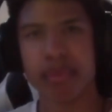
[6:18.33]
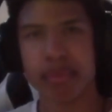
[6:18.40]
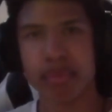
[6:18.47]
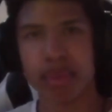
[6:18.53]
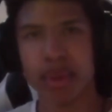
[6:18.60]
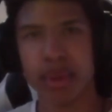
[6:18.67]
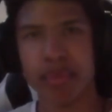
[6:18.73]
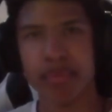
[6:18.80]

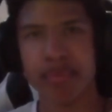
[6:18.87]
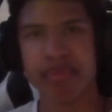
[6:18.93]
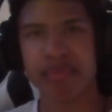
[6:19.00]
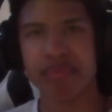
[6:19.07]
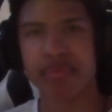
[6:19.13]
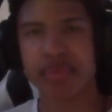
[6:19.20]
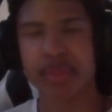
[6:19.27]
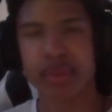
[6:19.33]
but
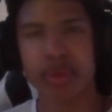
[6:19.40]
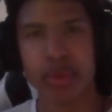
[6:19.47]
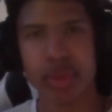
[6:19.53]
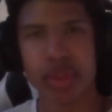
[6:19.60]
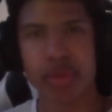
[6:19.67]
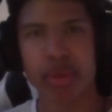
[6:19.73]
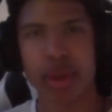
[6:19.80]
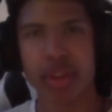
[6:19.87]
through
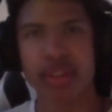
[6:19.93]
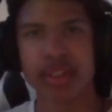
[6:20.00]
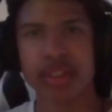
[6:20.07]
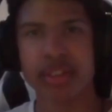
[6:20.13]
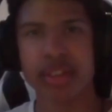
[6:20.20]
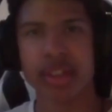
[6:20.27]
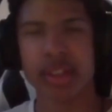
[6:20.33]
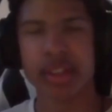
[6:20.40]
this
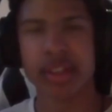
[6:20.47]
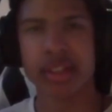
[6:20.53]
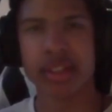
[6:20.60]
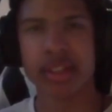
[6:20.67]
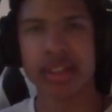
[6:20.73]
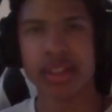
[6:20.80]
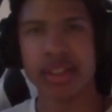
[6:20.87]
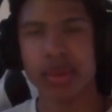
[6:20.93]
process,
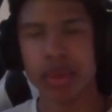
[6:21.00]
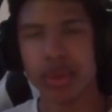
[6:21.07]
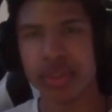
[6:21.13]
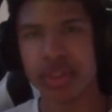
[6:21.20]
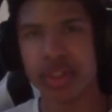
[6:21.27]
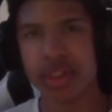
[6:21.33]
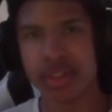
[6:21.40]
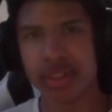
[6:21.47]
you will
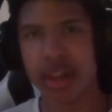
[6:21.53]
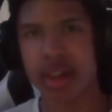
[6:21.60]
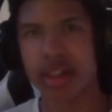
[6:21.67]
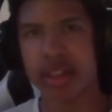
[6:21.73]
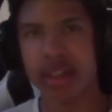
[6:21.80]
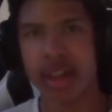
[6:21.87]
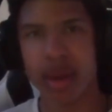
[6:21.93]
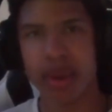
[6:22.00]
see
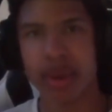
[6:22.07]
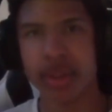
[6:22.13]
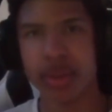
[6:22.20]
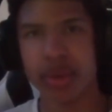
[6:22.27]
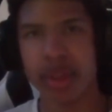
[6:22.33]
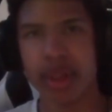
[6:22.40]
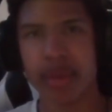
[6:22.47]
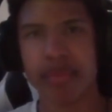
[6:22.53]
exactly how I do
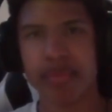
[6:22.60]
that.